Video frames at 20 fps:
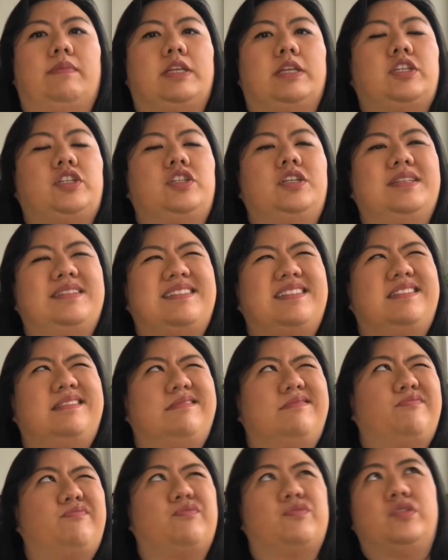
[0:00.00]
It's just
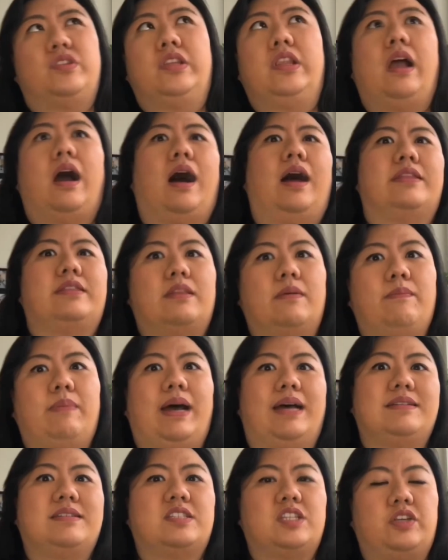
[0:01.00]
not the
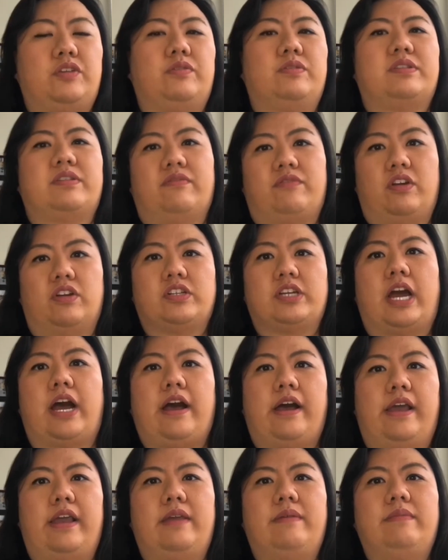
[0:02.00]
best use of your
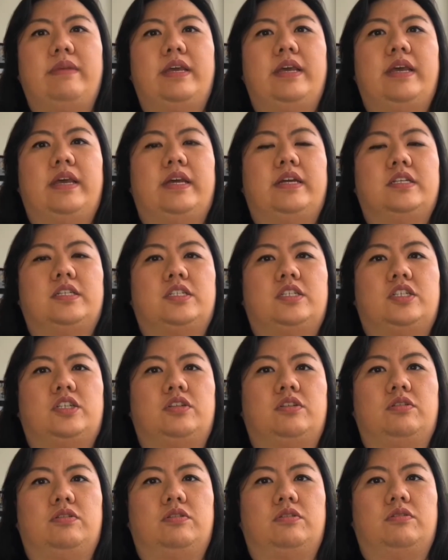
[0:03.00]
time
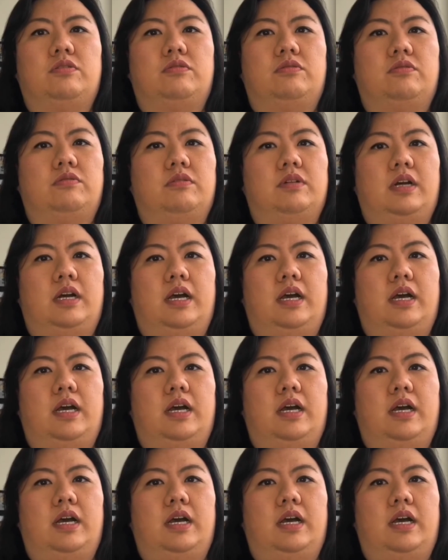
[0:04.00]
to